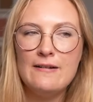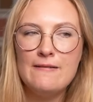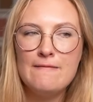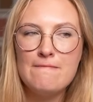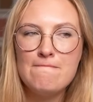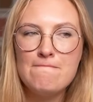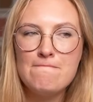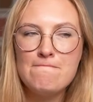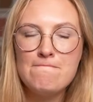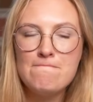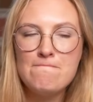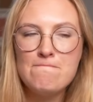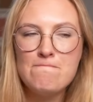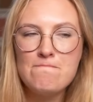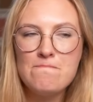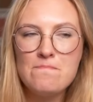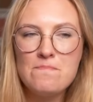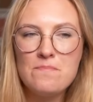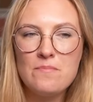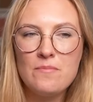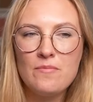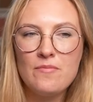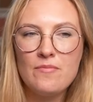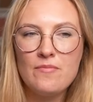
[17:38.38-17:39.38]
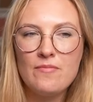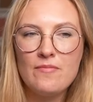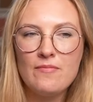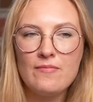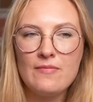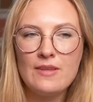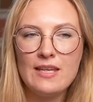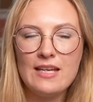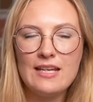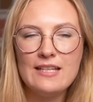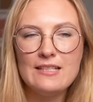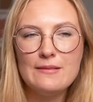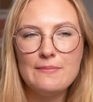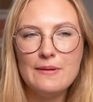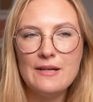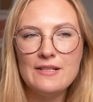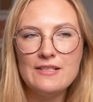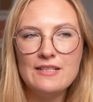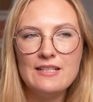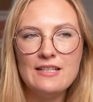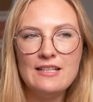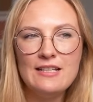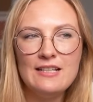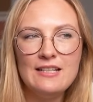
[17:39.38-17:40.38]
Mm -hmm
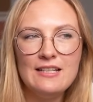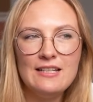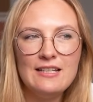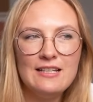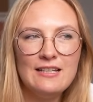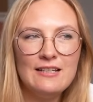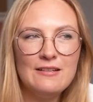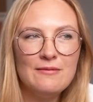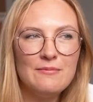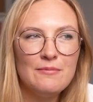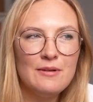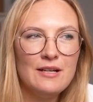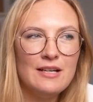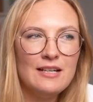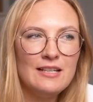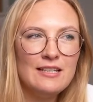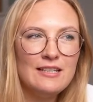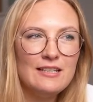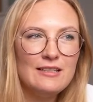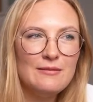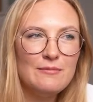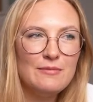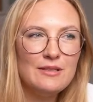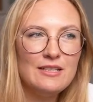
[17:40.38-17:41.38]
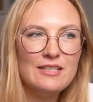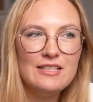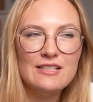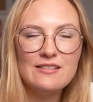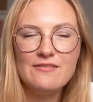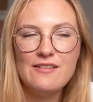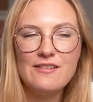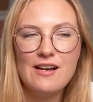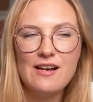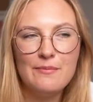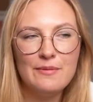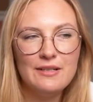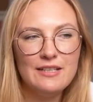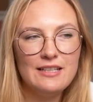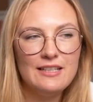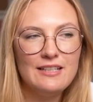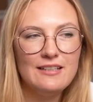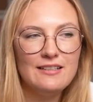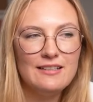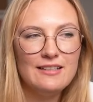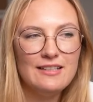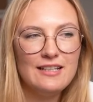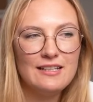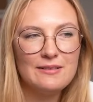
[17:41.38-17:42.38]
especially my immediate
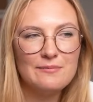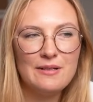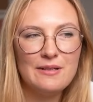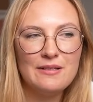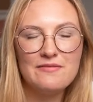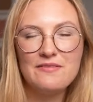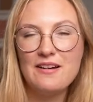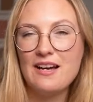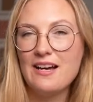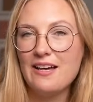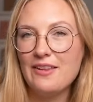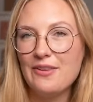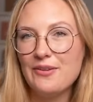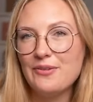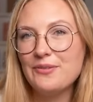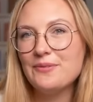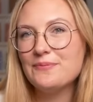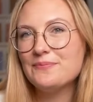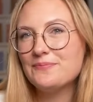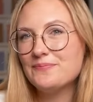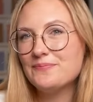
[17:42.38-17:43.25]
family, like my father,